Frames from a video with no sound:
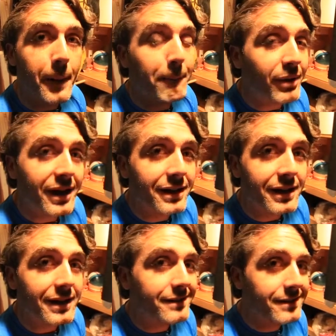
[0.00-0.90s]
But
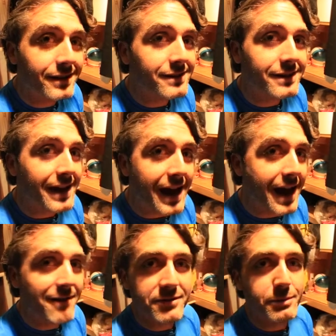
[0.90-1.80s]
it doesn't
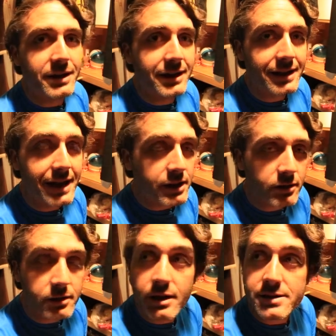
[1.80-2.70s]
have to be like that. Your
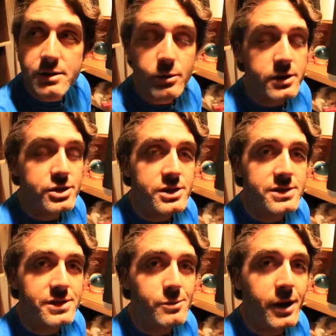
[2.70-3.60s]
closet works
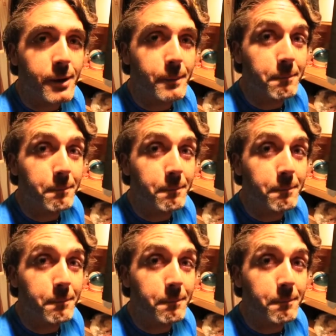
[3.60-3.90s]
just as well.